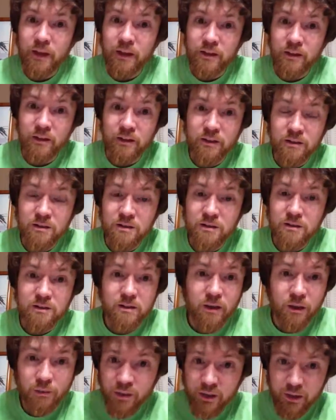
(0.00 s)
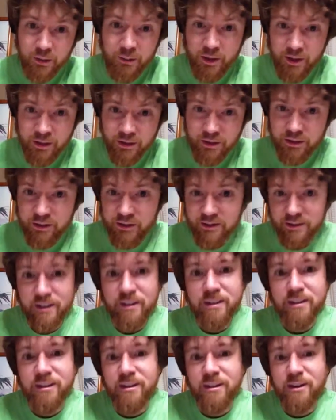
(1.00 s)
and doubly much
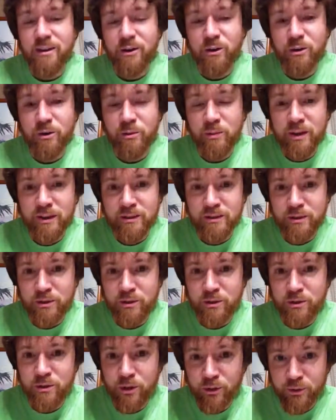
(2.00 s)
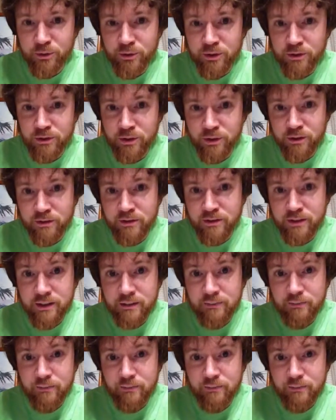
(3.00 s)
all the blessings you don't deserve.